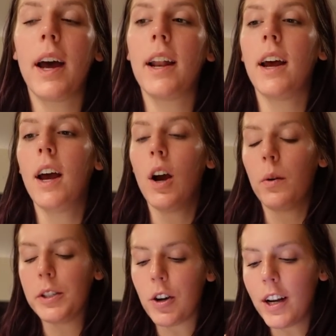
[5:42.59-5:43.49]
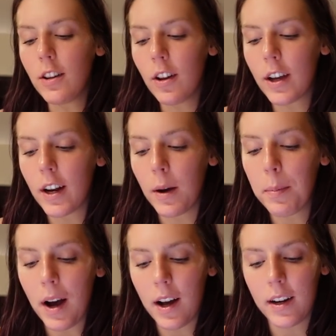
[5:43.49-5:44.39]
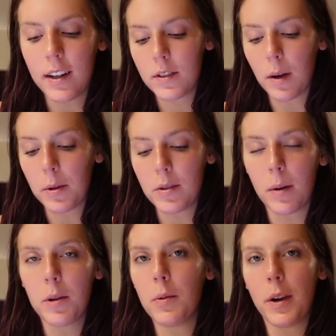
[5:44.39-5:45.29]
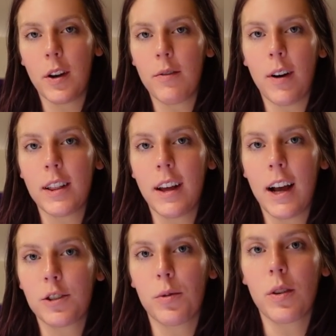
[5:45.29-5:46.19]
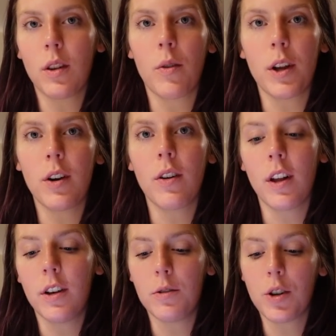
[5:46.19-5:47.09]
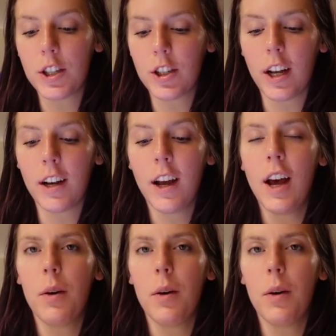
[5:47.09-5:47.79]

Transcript: And we tried to look it up on WW. We couldn't find the actual Colonial Nutrition.